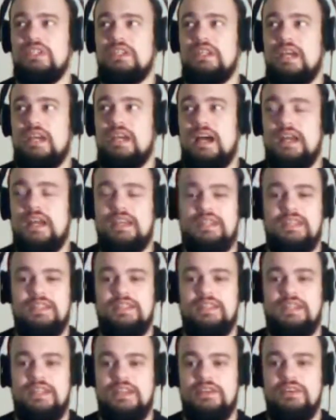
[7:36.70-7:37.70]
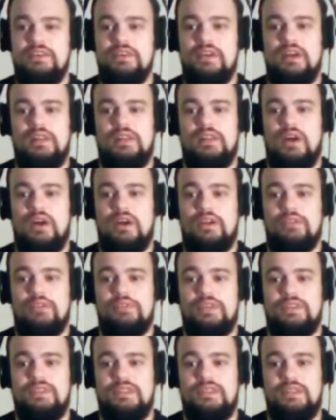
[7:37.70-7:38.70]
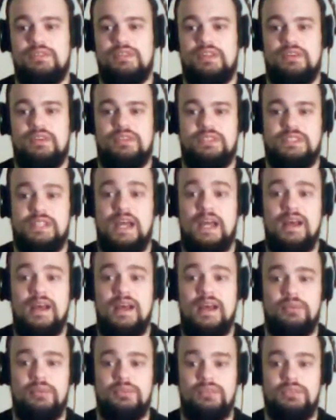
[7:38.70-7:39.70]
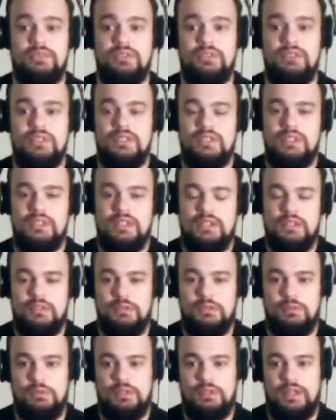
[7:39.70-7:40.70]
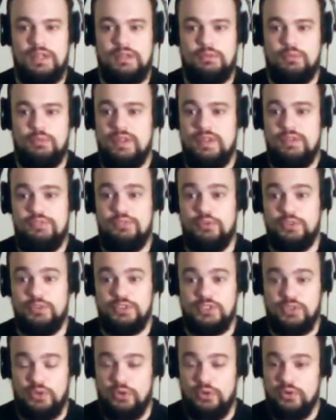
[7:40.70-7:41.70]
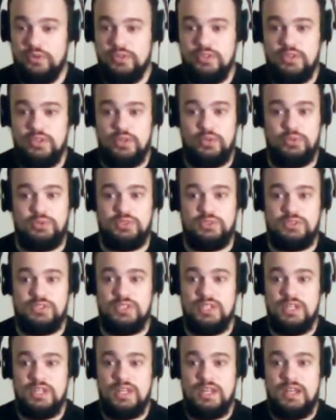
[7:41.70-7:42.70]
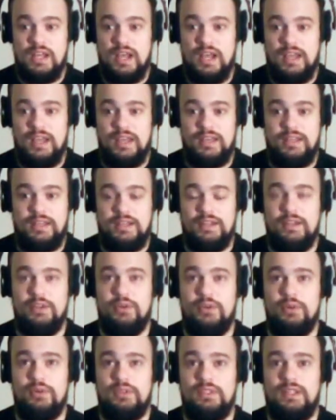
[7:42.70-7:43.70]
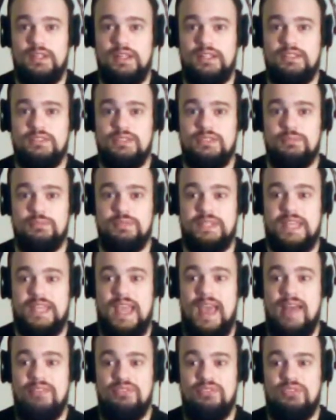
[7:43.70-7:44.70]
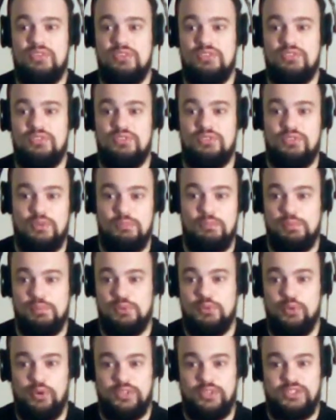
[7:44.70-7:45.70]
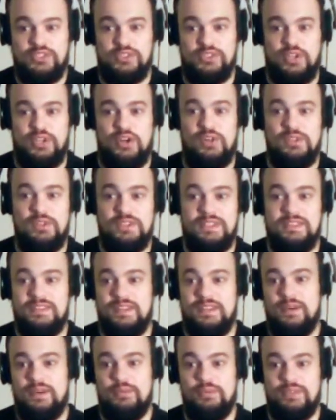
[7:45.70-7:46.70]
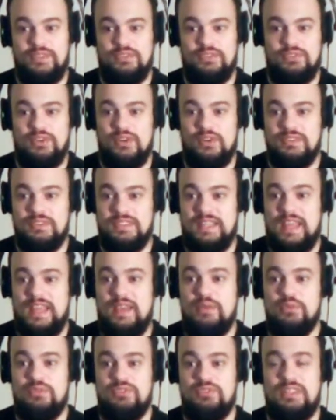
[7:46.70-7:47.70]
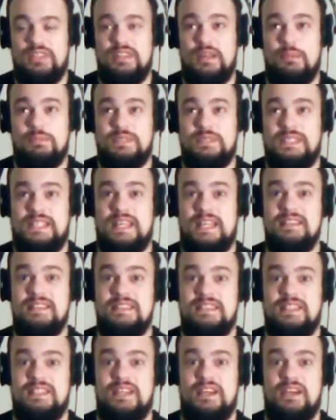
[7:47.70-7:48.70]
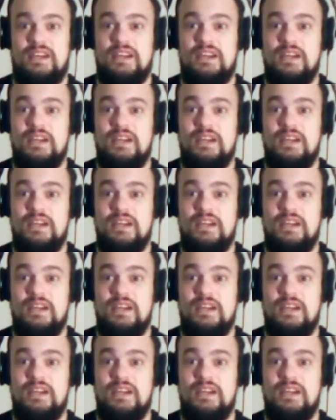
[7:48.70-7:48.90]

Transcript: I can hear a lot of it in their sound. Like when I first heard Ghost, I kind of heard like some Kansas and some Blue Oyster Cult in there with the song Deus in Absentia,